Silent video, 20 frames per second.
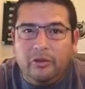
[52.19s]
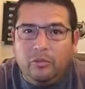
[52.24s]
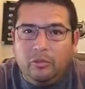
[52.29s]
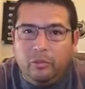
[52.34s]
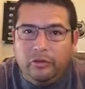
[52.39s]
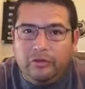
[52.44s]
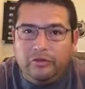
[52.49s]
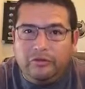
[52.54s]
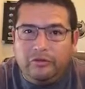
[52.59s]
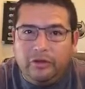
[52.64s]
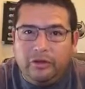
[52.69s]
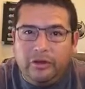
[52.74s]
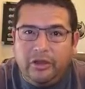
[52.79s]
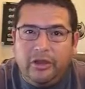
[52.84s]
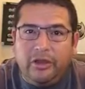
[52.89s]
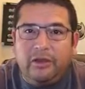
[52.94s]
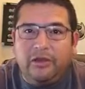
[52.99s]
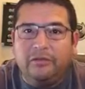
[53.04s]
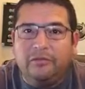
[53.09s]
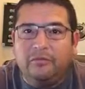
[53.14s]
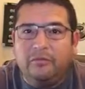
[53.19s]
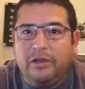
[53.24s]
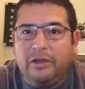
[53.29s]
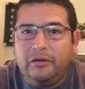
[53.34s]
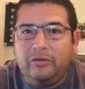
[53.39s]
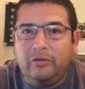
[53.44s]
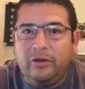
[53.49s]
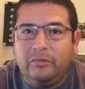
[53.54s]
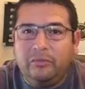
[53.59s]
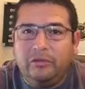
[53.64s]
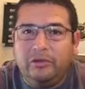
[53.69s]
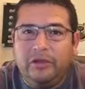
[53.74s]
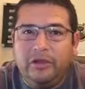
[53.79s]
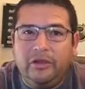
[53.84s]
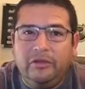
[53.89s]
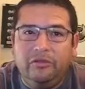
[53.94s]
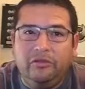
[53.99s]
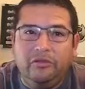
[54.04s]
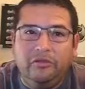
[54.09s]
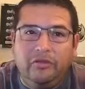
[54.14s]
When you start getting into medical
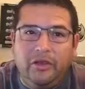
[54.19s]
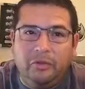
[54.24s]
applications